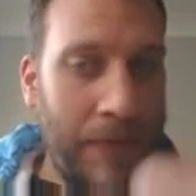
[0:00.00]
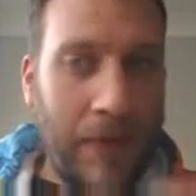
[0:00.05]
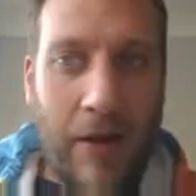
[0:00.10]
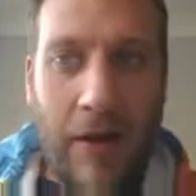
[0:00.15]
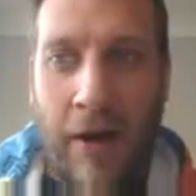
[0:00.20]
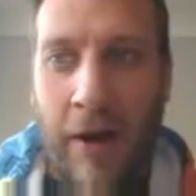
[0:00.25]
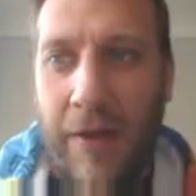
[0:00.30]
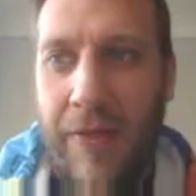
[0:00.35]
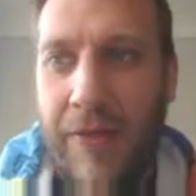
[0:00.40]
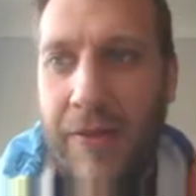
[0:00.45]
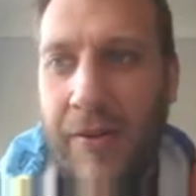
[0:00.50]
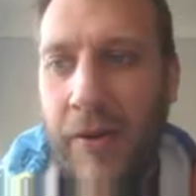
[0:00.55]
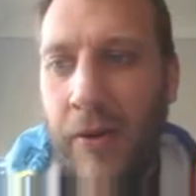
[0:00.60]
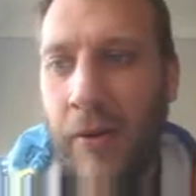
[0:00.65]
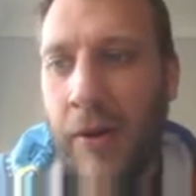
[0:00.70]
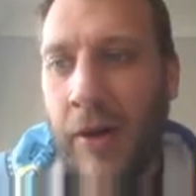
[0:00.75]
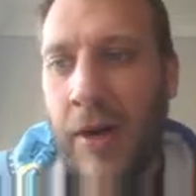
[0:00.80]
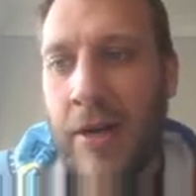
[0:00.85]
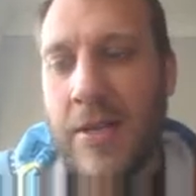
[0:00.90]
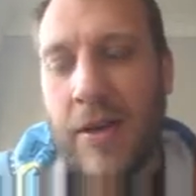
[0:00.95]
Do you know
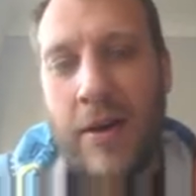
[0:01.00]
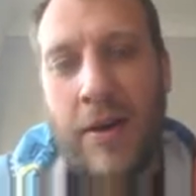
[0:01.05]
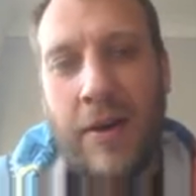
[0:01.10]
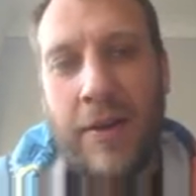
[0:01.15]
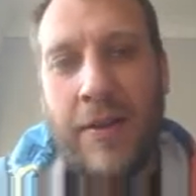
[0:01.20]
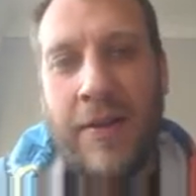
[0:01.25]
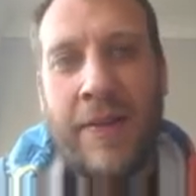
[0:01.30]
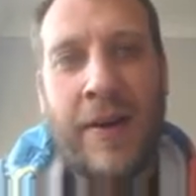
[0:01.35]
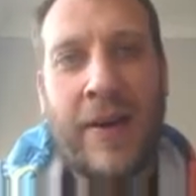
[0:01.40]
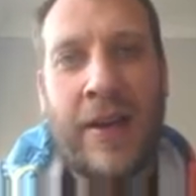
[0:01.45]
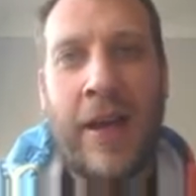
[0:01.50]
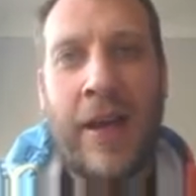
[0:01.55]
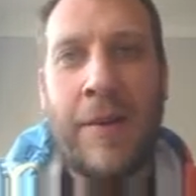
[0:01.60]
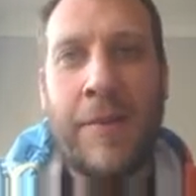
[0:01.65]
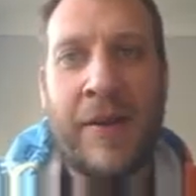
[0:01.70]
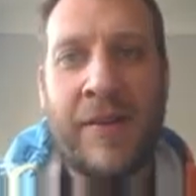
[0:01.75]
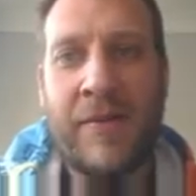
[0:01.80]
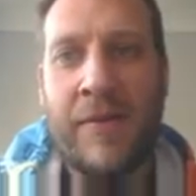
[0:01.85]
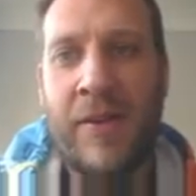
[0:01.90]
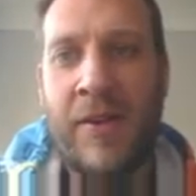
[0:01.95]
what, guys? I think that game
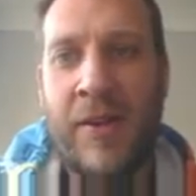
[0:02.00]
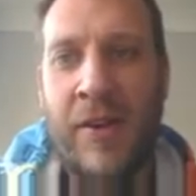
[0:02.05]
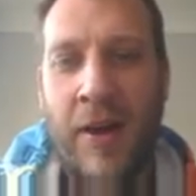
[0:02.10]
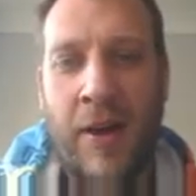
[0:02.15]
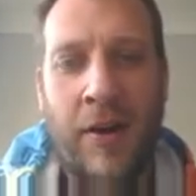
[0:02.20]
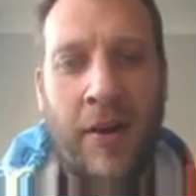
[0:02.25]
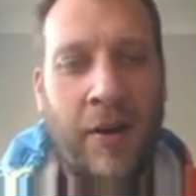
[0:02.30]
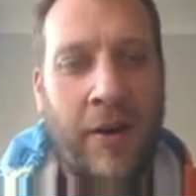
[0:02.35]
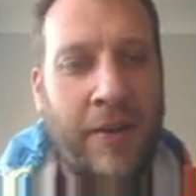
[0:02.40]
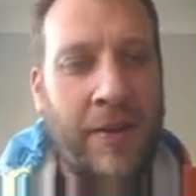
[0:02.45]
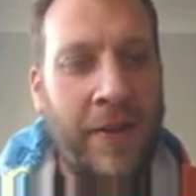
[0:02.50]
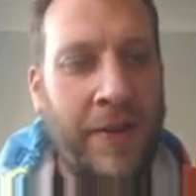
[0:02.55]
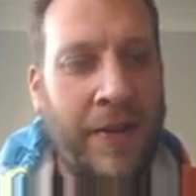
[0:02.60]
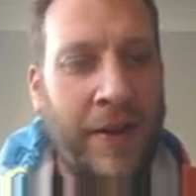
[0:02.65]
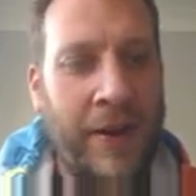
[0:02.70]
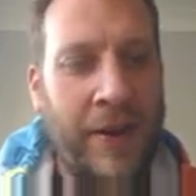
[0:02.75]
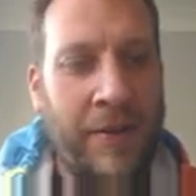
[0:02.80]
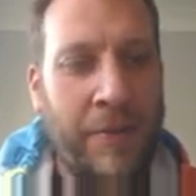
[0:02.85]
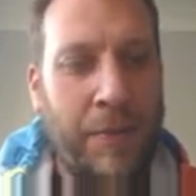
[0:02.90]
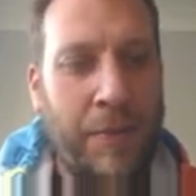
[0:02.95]
is done. I think
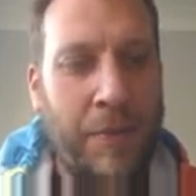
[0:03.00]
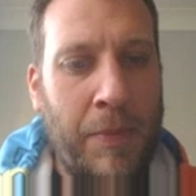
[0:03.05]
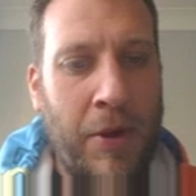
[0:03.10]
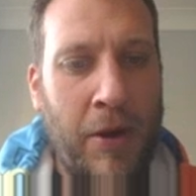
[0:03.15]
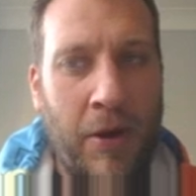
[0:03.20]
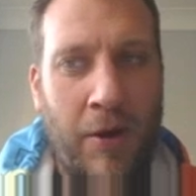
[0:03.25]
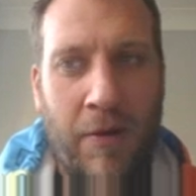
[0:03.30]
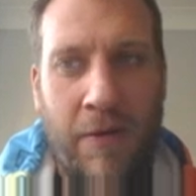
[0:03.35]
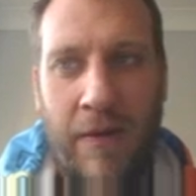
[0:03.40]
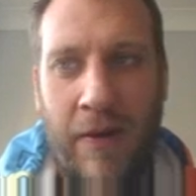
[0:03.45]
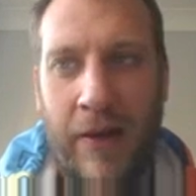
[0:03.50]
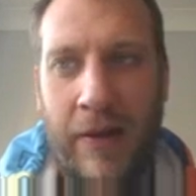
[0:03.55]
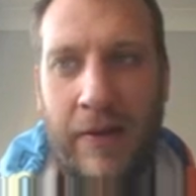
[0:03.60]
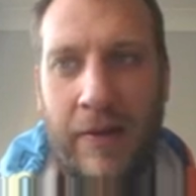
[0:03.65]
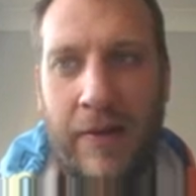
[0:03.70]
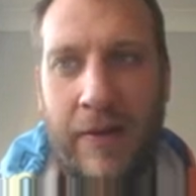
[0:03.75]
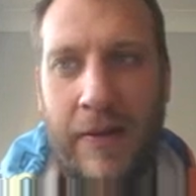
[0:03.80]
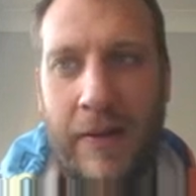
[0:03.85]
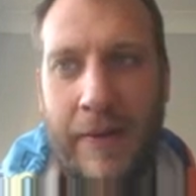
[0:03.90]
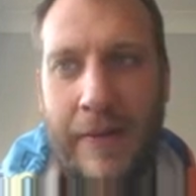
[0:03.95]
that is
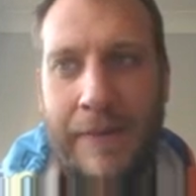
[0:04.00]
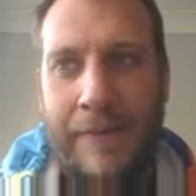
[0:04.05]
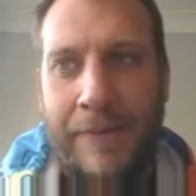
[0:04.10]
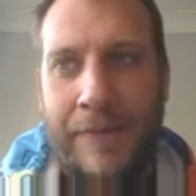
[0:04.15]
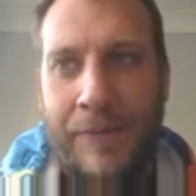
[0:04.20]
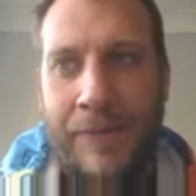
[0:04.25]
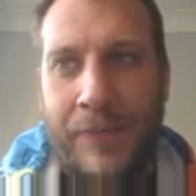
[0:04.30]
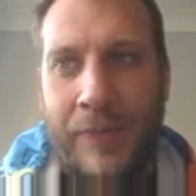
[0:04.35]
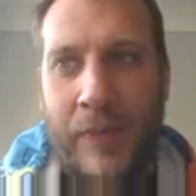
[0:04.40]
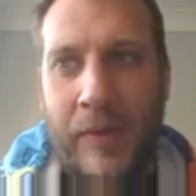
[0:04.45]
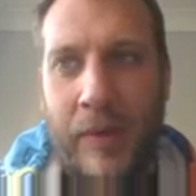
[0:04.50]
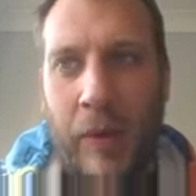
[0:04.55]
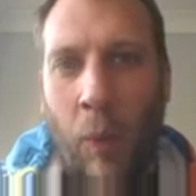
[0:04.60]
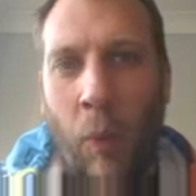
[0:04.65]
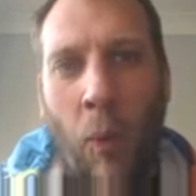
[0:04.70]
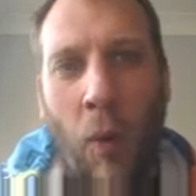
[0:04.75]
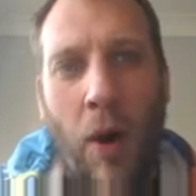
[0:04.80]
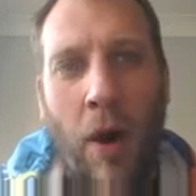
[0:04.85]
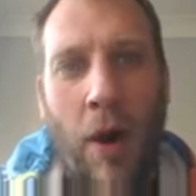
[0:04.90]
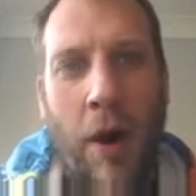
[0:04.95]
perfect.
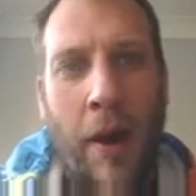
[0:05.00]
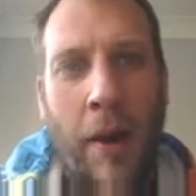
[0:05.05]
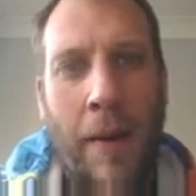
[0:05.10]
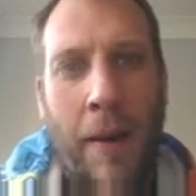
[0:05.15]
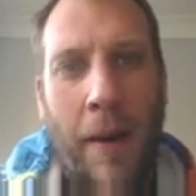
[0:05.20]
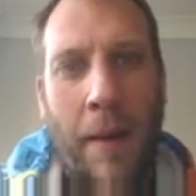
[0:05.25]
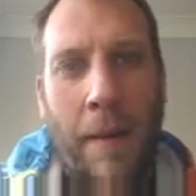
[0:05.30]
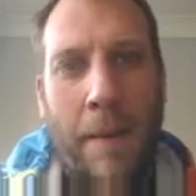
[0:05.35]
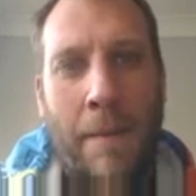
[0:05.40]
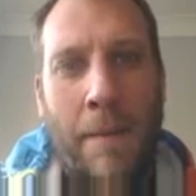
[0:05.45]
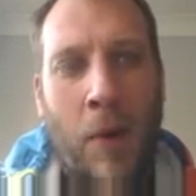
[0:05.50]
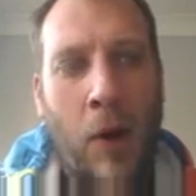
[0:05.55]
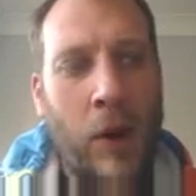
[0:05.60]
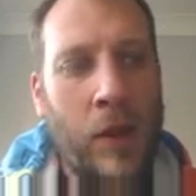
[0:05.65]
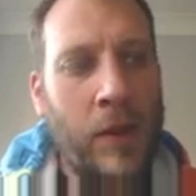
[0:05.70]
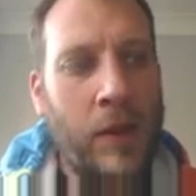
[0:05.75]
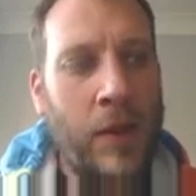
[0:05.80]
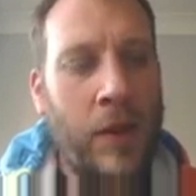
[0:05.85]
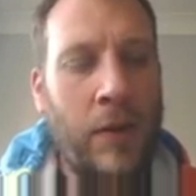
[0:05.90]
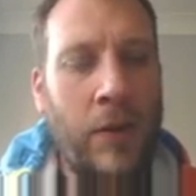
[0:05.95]
What I
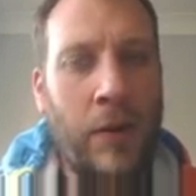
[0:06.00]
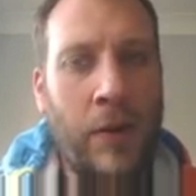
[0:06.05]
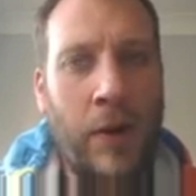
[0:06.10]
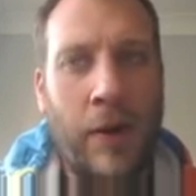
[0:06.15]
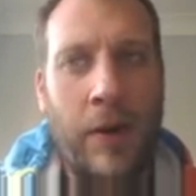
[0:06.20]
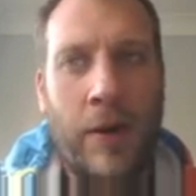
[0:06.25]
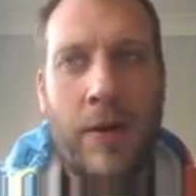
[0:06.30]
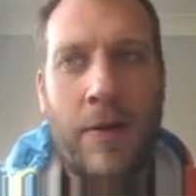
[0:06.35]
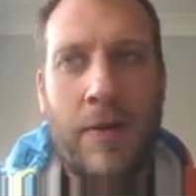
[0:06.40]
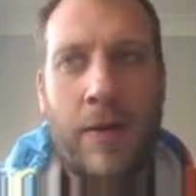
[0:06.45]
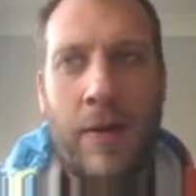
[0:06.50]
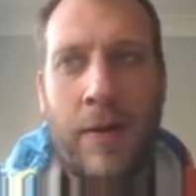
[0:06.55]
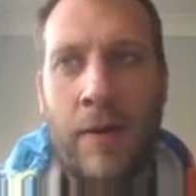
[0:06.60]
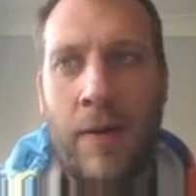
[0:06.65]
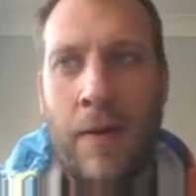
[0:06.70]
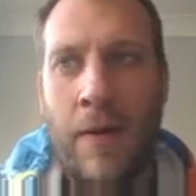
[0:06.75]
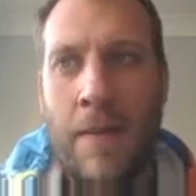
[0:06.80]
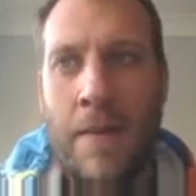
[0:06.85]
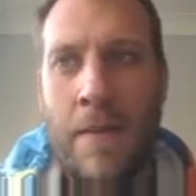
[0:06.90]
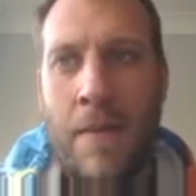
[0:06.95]
might do, guys, is
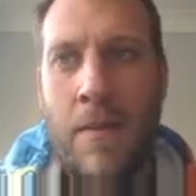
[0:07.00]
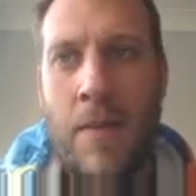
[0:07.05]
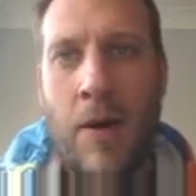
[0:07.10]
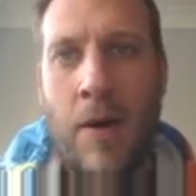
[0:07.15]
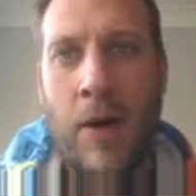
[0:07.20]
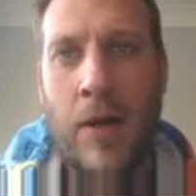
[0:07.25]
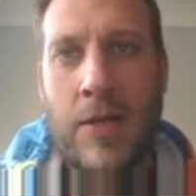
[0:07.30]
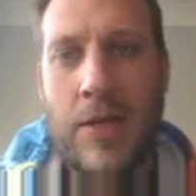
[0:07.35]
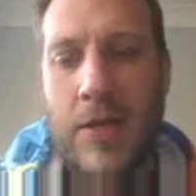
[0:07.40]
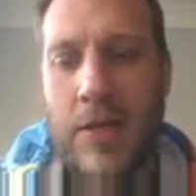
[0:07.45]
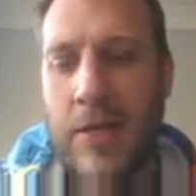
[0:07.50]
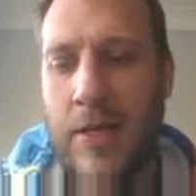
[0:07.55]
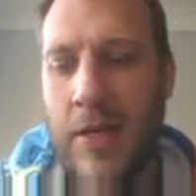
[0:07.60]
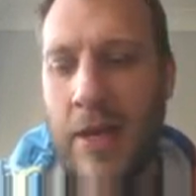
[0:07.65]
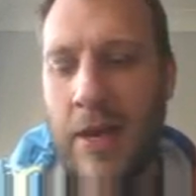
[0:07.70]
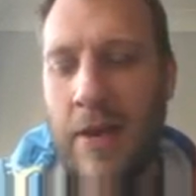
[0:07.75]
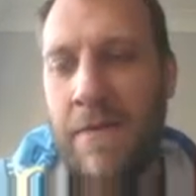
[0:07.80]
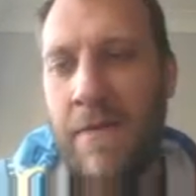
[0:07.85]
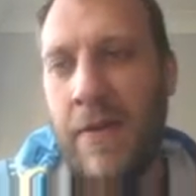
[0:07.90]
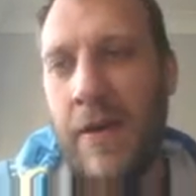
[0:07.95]
I might
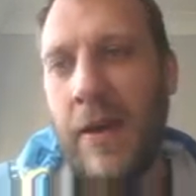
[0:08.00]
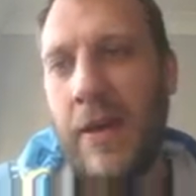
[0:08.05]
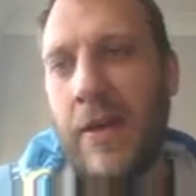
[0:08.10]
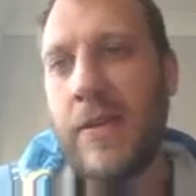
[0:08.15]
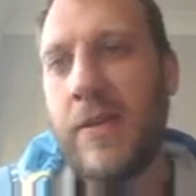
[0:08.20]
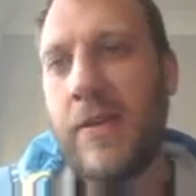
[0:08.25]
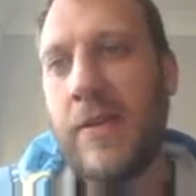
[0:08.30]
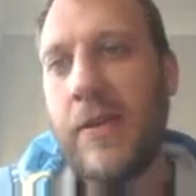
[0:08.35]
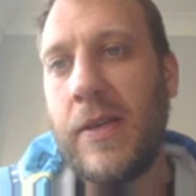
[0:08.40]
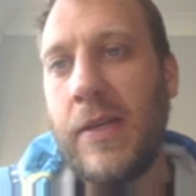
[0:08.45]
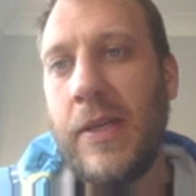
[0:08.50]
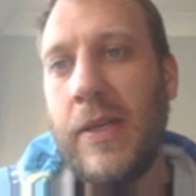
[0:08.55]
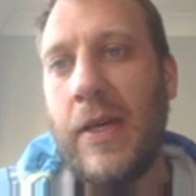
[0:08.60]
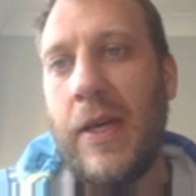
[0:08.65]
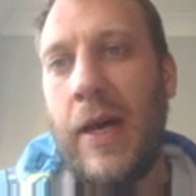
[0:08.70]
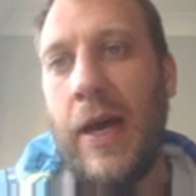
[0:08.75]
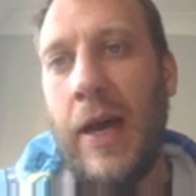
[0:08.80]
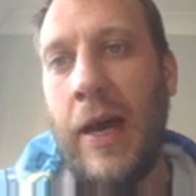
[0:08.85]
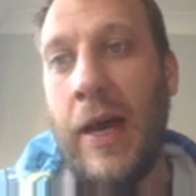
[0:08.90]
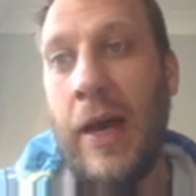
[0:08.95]
save this
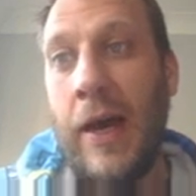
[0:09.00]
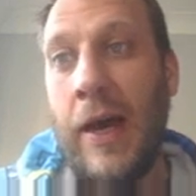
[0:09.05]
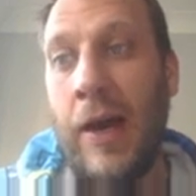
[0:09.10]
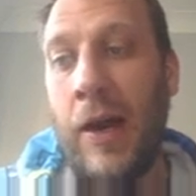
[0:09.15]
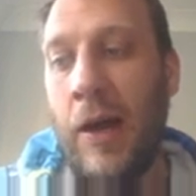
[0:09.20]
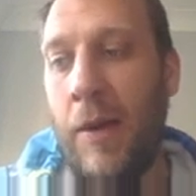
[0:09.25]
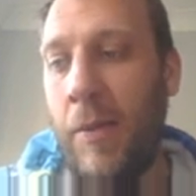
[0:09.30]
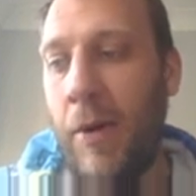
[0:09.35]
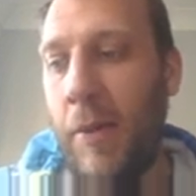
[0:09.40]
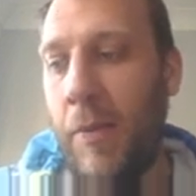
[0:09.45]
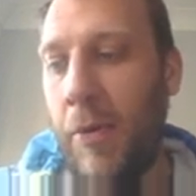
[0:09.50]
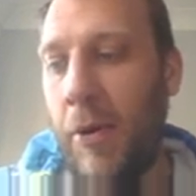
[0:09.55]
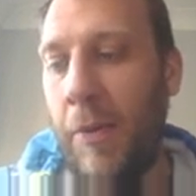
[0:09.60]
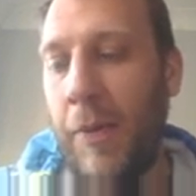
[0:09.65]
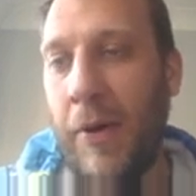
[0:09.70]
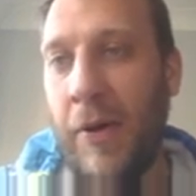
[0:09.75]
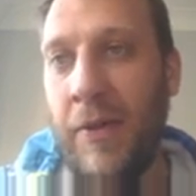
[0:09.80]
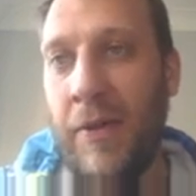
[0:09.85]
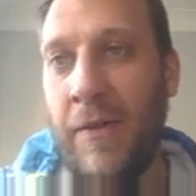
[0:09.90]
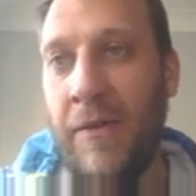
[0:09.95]
and I might pop
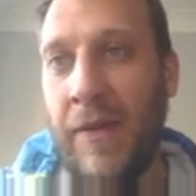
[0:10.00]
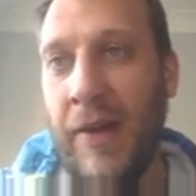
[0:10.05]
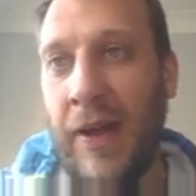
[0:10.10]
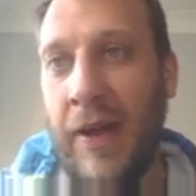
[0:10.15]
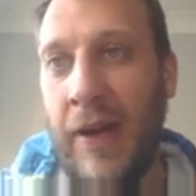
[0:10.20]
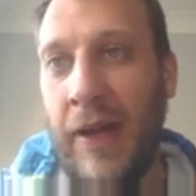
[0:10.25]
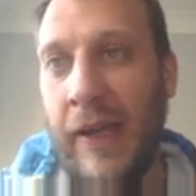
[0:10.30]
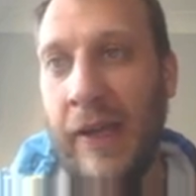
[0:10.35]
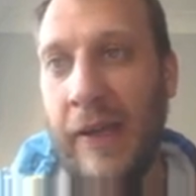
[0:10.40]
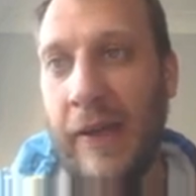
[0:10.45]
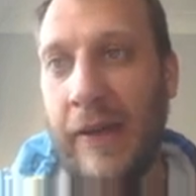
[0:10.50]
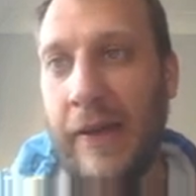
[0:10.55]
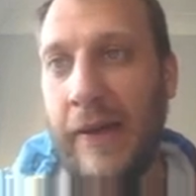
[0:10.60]
it on the VLE.